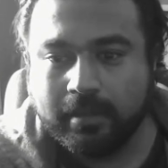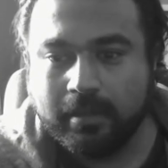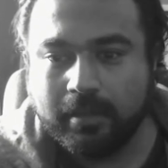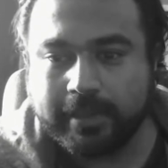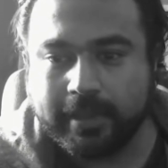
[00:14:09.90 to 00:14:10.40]

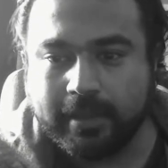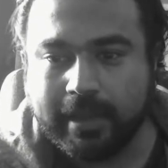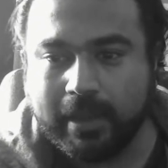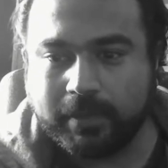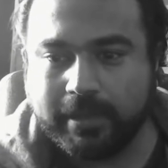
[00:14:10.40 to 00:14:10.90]
Okay,
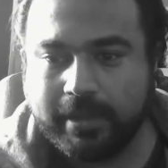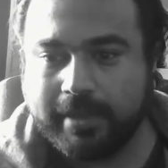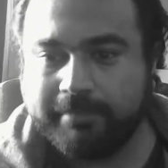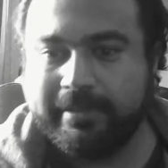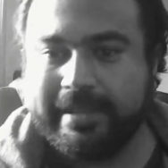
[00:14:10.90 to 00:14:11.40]
how can
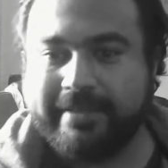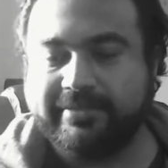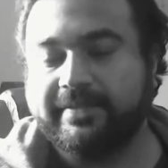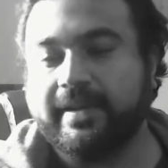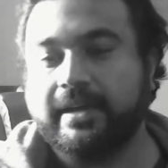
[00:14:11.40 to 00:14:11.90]
I play
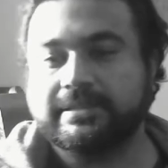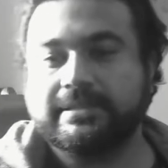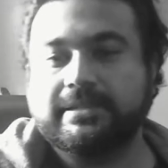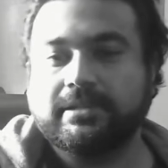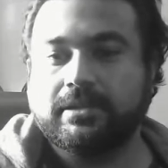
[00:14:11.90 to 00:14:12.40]

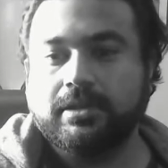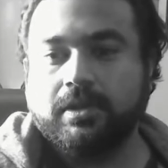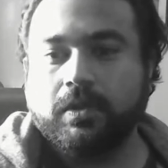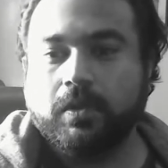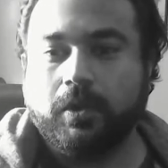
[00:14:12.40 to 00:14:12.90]
fast
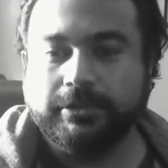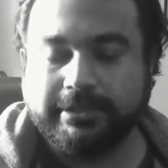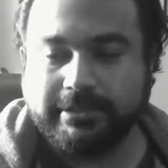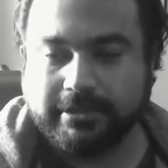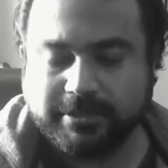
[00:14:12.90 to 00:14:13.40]
on the
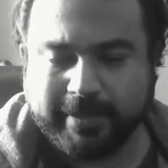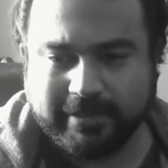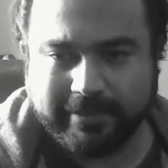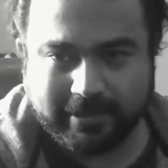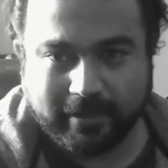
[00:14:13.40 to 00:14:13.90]
guitar? So by the
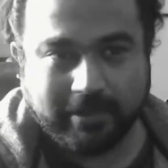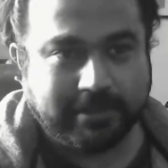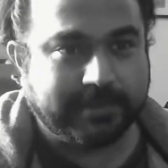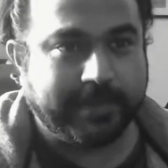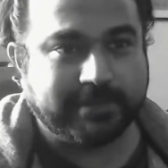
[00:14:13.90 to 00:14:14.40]
way, all
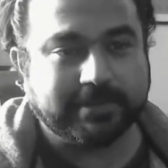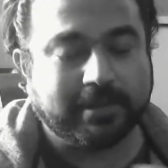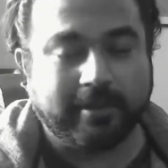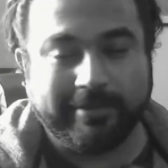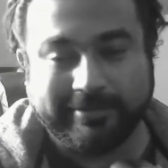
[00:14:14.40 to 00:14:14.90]
these questions are
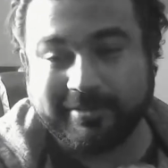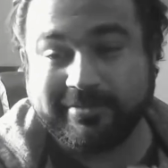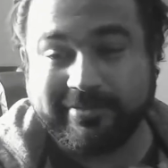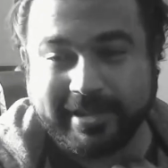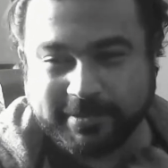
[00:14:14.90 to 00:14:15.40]
coming from
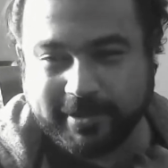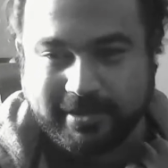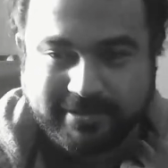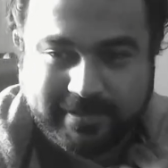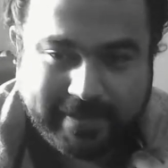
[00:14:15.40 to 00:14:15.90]
Facebook and
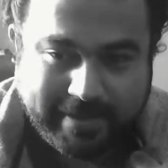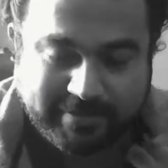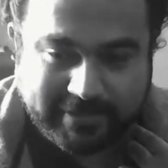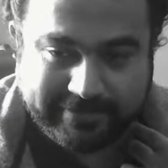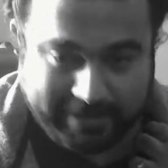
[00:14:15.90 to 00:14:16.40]
Instagram.
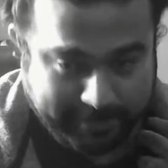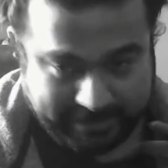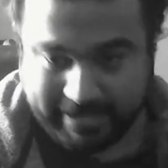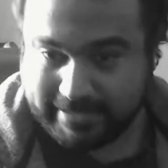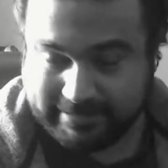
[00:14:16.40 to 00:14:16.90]
So if
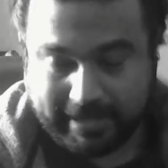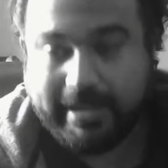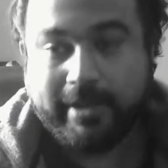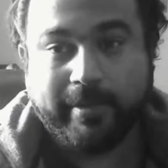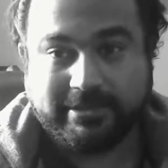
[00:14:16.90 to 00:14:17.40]
anybody has
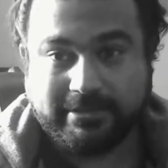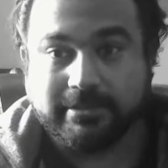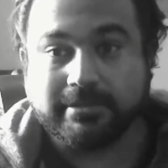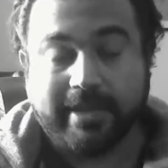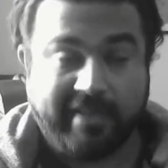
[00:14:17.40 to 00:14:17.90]
any
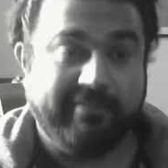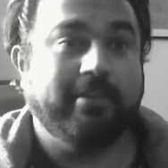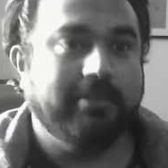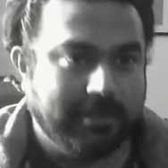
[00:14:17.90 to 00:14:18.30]
questions ever,